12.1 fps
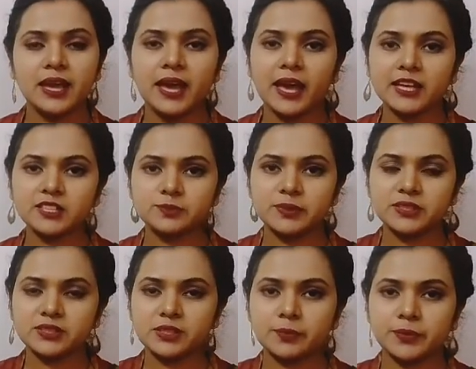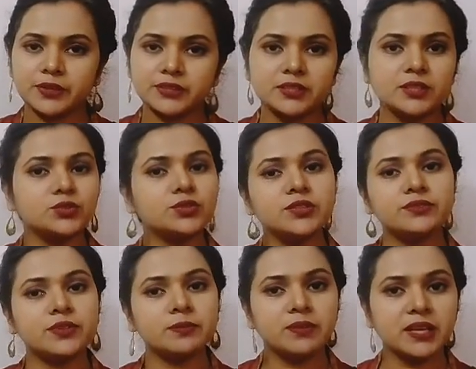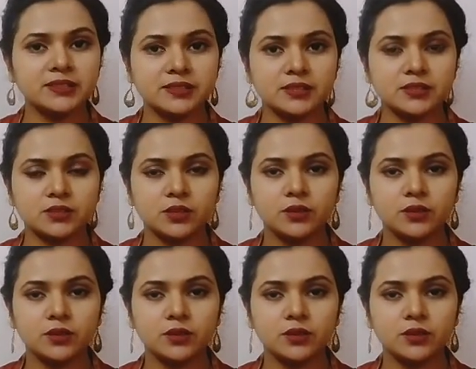has been separated into different places.